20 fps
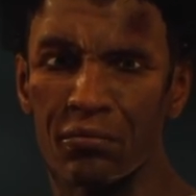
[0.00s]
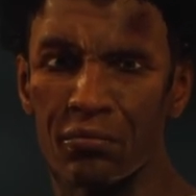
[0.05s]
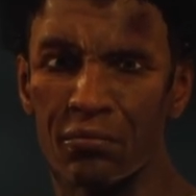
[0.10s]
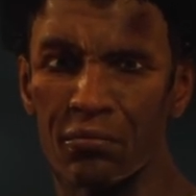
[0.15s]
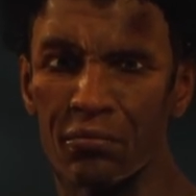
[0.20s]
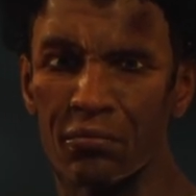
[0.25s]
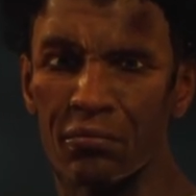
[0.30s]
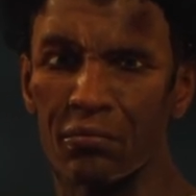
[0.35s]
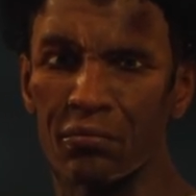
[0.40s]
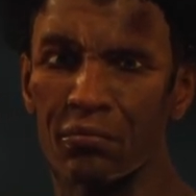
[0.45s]

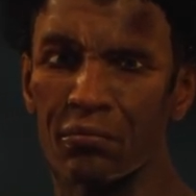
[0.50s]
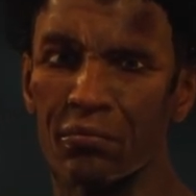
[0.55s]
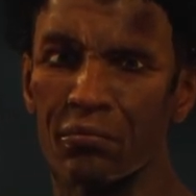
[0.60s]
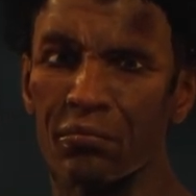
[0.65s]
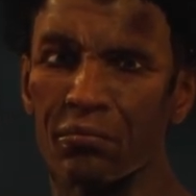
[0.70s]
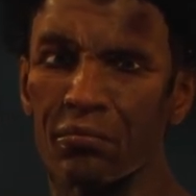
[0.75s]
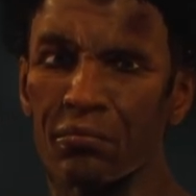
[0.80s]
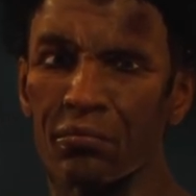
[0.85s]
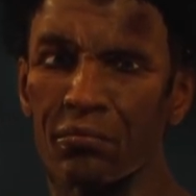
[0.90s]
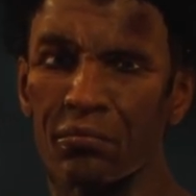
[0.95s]

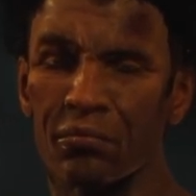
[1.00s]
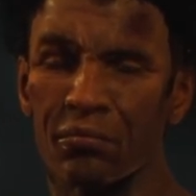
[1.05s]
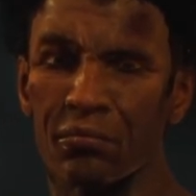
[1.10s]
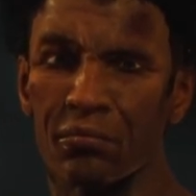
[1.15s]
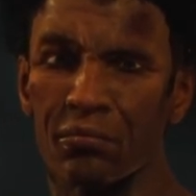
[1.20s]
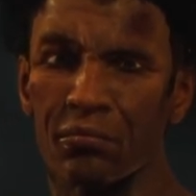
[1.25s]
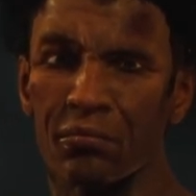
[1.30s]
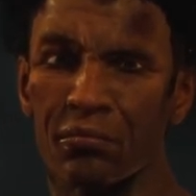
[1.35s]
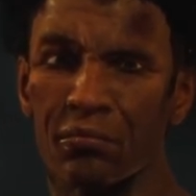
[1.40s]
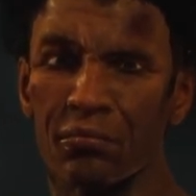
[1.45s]

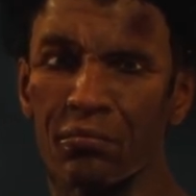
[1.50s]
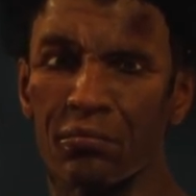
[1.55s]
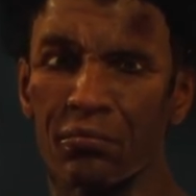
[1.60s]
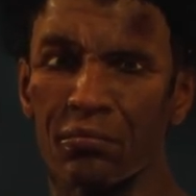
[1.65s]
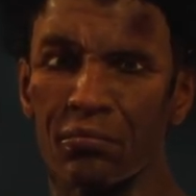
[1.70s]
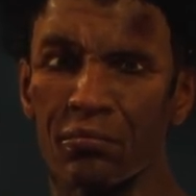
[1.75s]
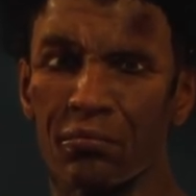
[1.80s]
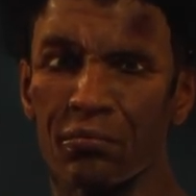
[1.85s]
(no one is talking)